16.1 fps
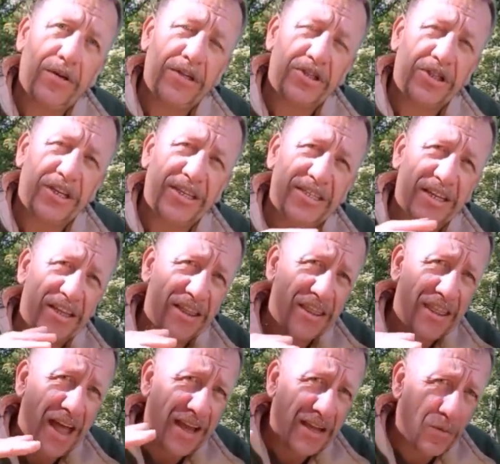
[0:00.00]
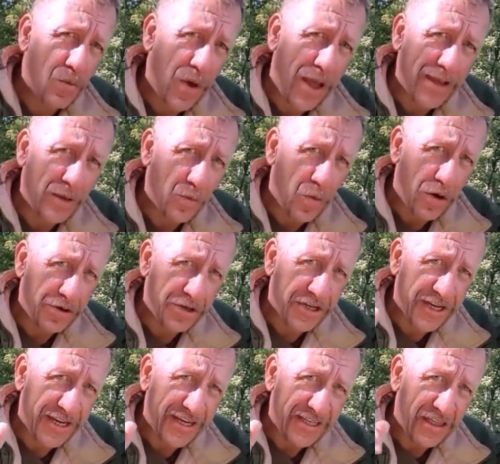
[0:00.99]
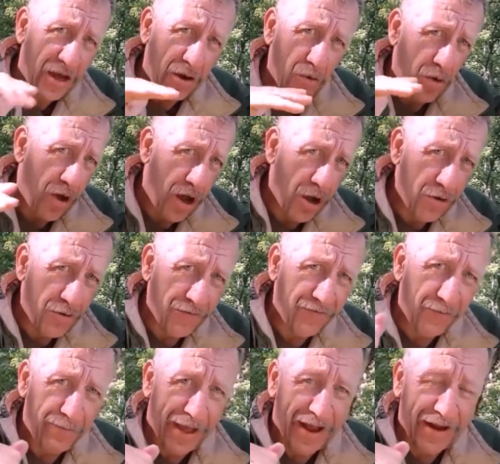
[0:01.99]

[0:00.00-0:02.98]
which is a lightweight 1 kilo over